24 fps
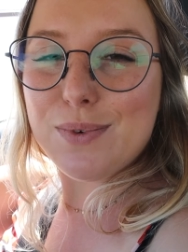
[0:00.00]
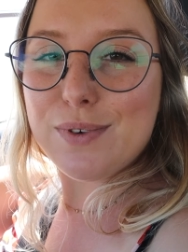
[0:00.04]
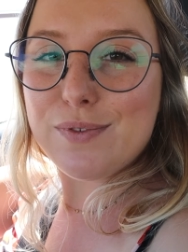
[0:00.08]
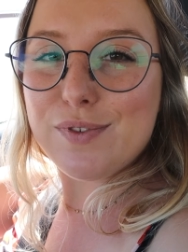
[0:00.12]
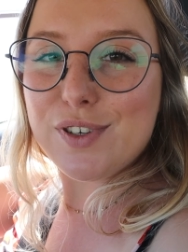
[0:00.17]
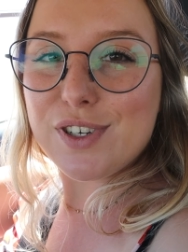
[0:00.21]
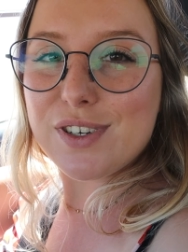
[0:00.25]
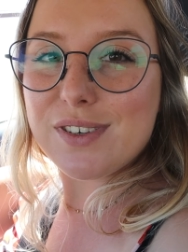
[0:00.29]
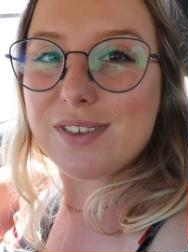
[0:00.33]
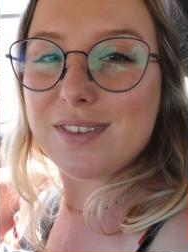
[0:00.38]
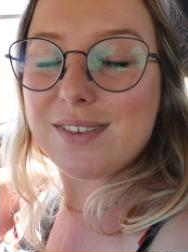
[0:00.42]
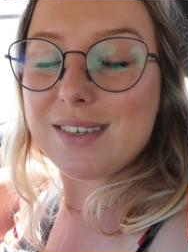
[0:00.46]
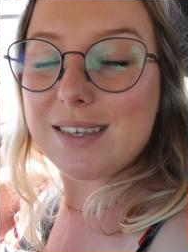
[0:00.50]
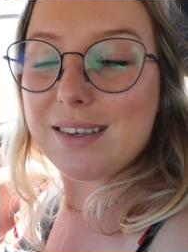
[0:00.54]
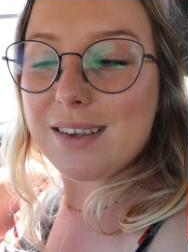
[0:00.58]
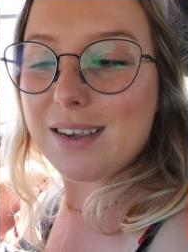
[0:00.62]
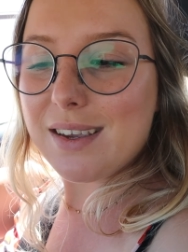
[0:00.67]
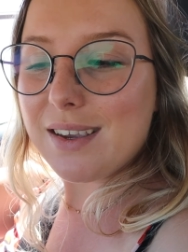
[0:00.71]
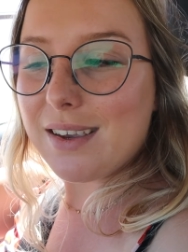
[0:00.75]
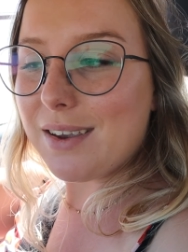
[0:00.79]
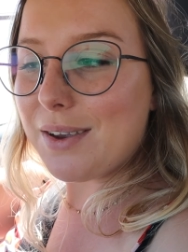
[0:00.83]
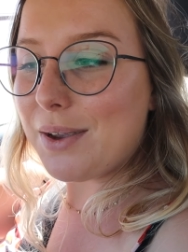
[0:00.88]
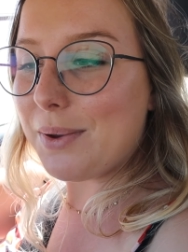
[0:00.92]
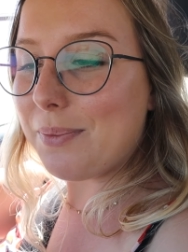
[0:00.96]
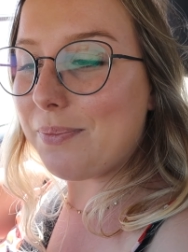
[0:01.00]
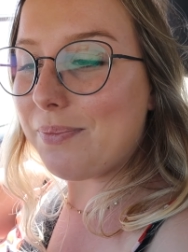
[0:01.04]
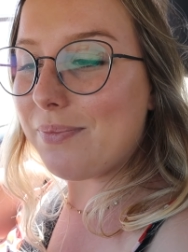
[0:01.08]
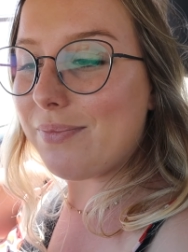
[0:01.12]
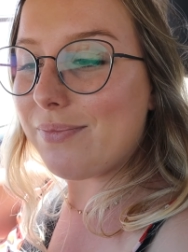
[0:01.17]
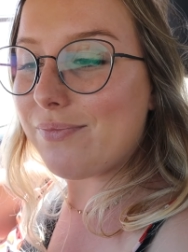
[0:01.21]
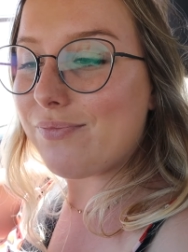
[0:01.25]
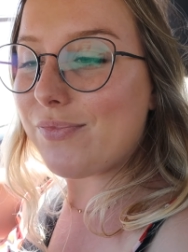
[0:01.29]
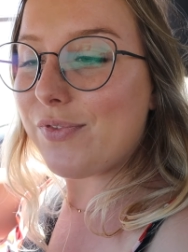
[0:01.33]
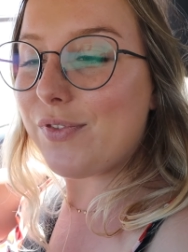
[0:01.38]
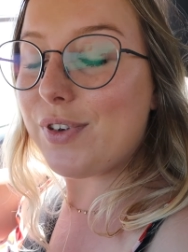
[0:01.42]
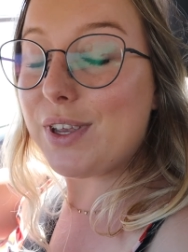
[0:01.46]
we've just
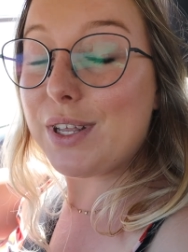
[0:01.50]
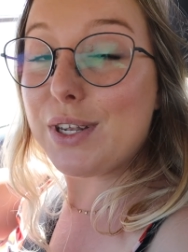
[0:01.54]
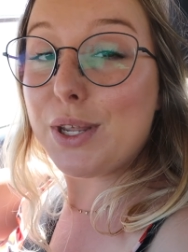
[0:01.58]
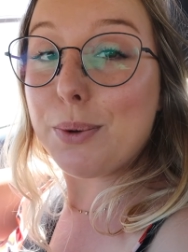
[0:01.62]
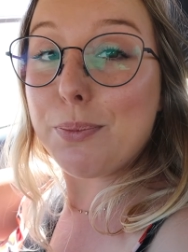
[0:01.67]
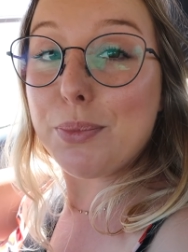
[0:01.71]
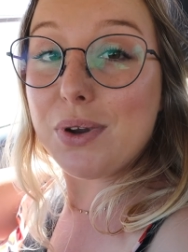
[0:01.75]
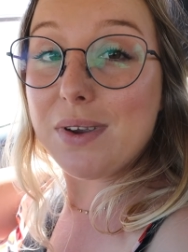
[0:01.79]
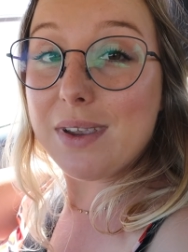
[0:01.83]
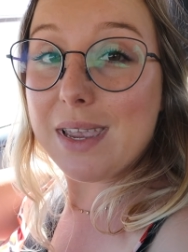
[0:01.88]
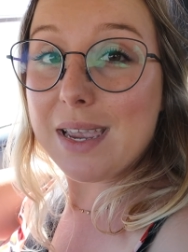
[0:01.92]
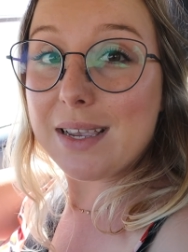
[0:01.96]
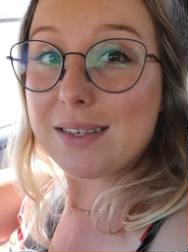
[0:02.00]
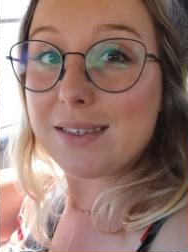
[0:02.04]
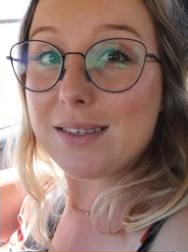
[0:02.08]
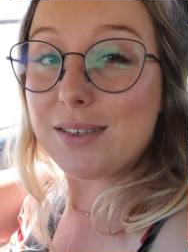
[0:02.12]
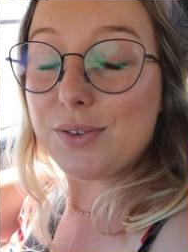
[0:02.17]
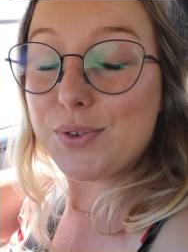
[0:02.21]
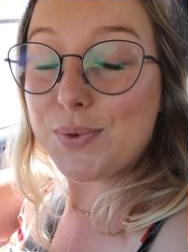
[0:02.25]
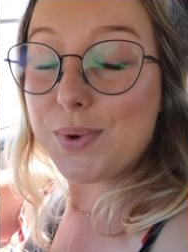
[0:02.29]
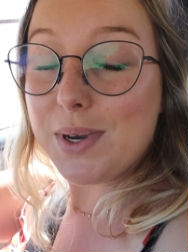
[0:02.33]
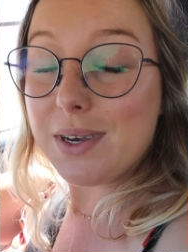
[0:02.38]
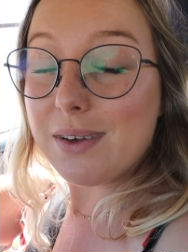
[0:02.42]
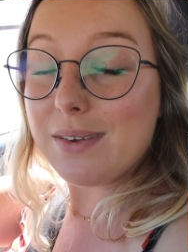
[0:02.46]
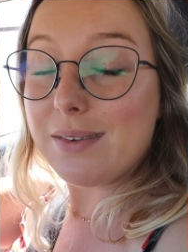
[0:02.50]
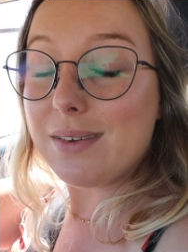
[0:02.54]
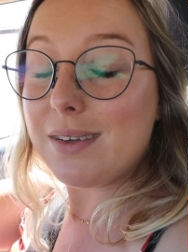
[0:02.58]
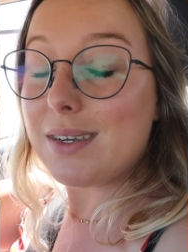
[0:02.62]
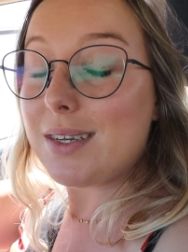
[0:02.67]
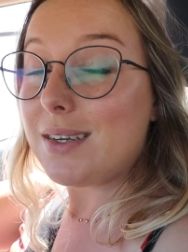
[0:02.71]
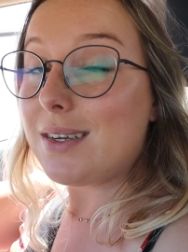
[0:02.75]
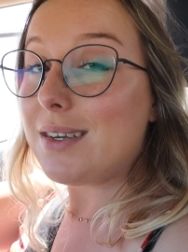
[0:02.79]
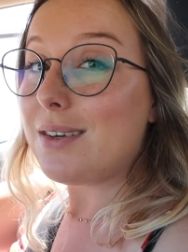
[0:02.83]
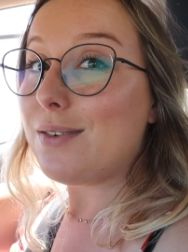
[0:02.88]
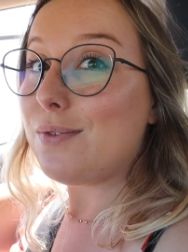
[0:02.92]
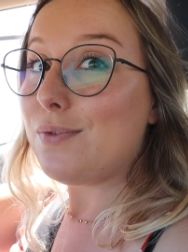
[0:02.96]
filled up on gas as well.
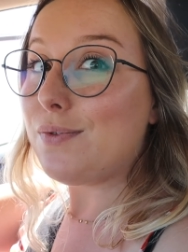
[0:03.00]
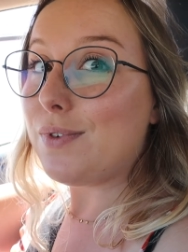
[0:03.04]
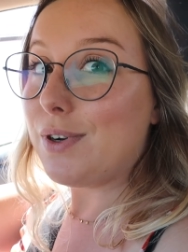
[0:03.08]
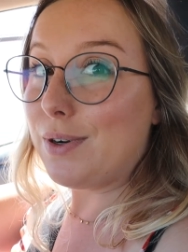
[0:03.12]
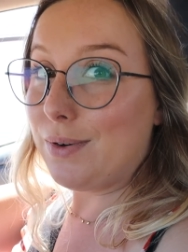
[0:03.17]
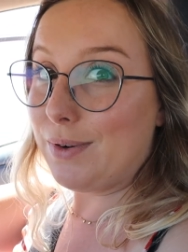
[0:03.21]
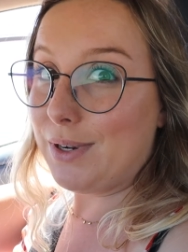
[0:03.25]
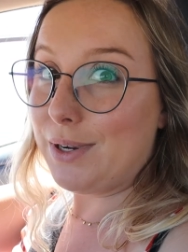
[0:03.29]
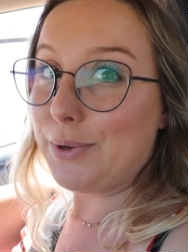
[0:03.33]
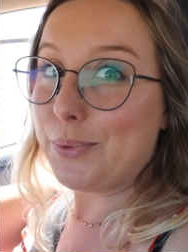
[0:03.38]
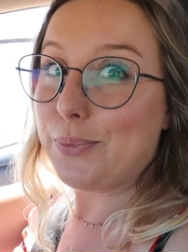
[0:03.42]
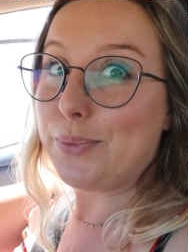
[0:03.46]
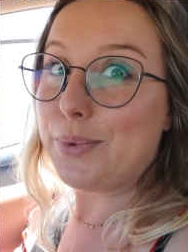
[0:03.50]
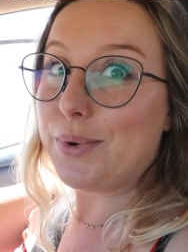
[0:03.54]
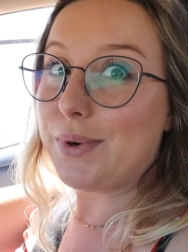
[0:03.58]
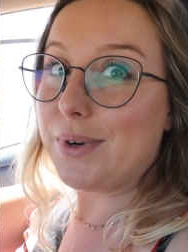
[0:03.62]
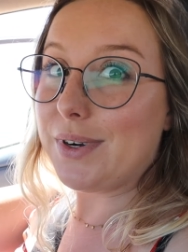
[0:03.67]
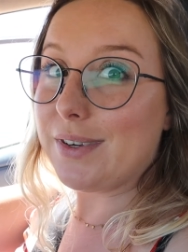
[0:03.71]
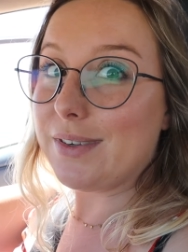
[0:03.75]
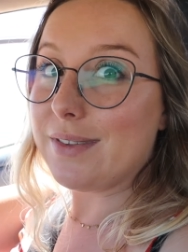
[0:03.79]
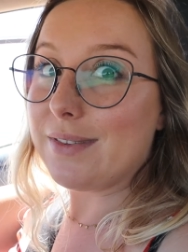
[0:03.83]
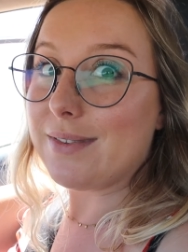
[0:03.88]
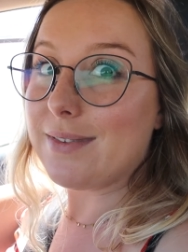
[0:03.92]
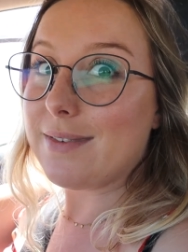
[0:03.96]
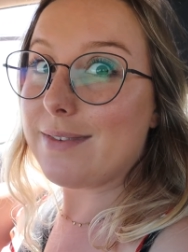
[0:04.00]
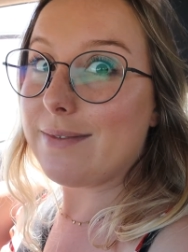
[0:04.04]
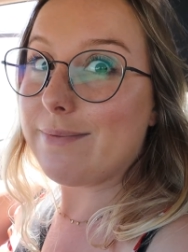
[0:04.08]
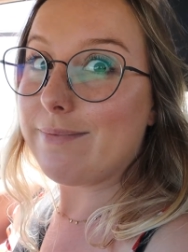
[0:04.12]
Very important.